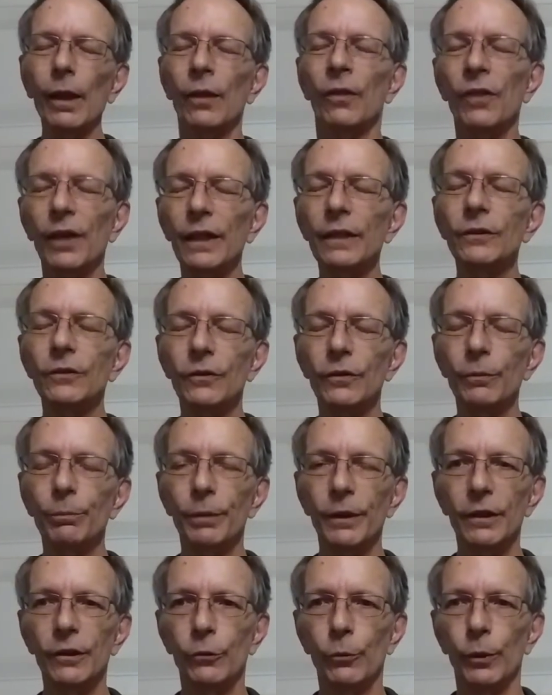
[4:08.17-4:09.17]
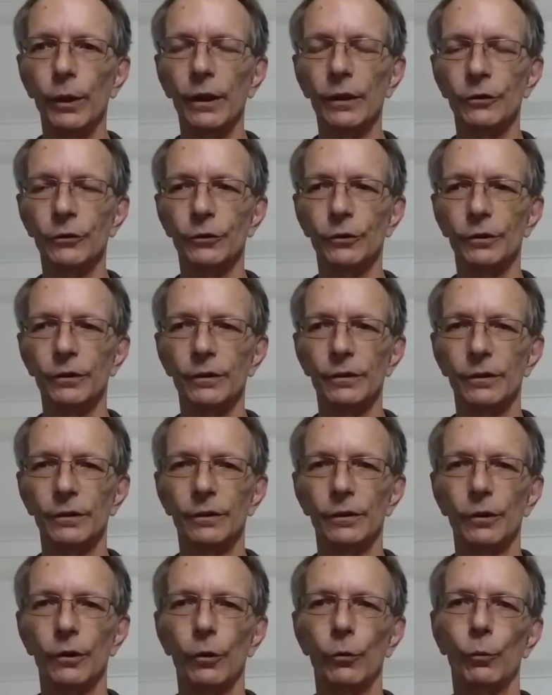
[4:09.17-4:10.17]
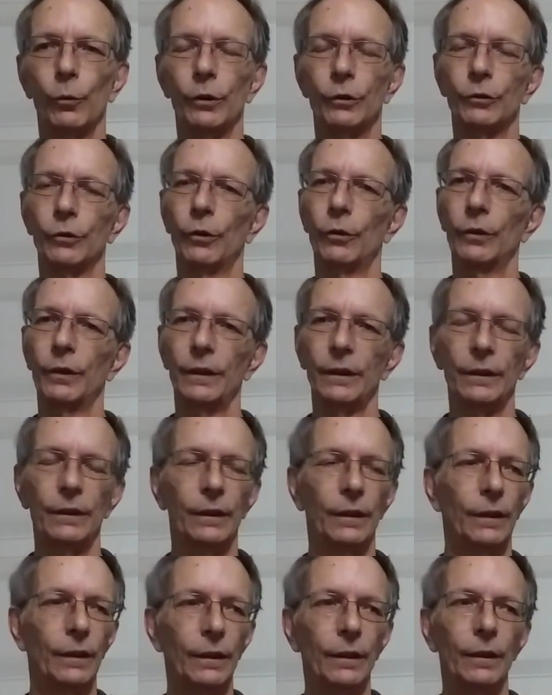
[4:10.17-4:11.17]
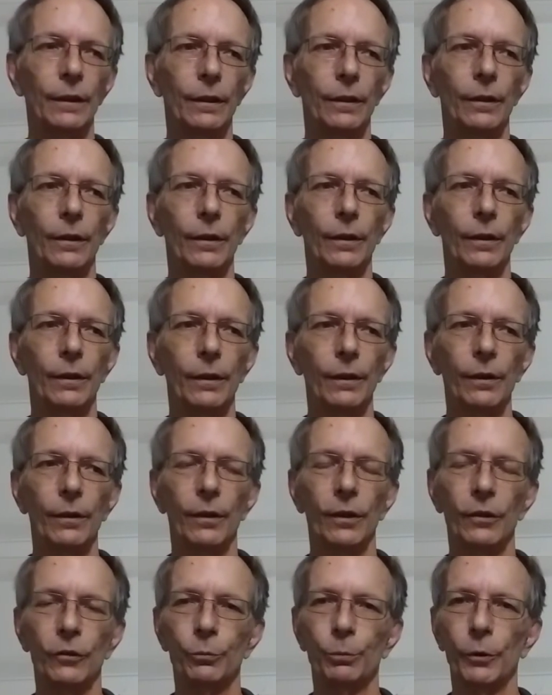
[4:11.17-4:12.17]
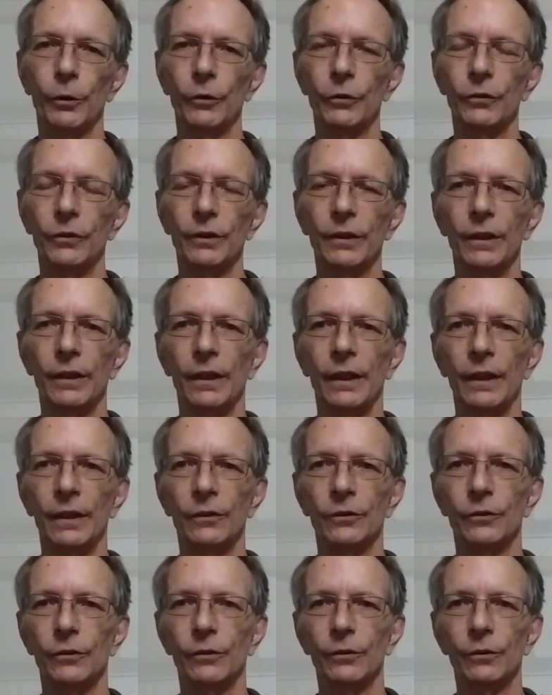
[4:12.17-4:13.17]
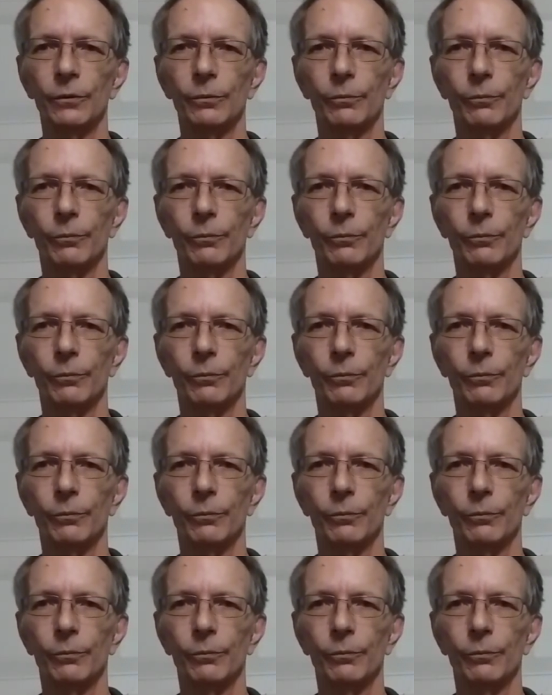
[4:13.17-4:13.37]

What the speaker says: That's the big question, which only this person can answer.